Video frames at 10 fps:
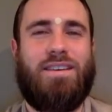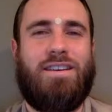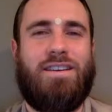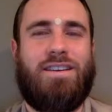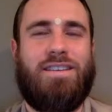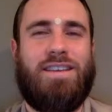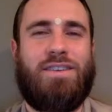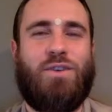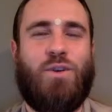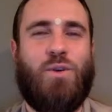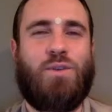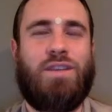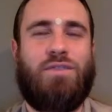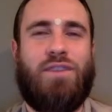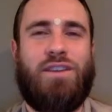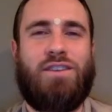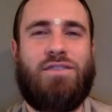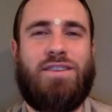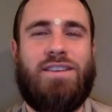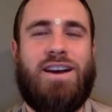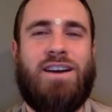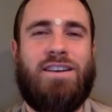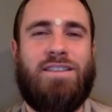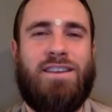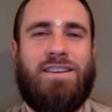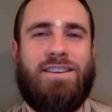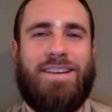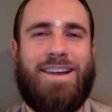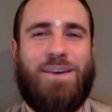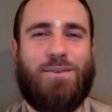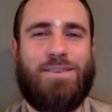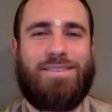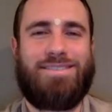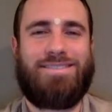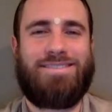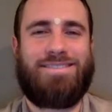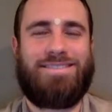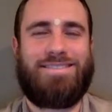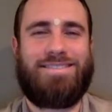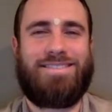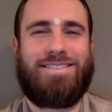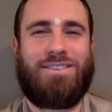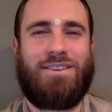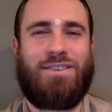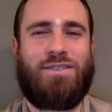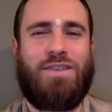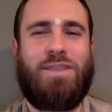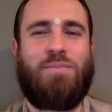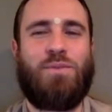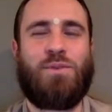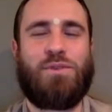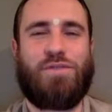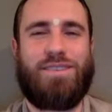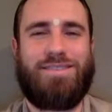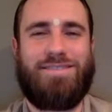that glows in front of a dark thunder cloud. So it was very beautiful.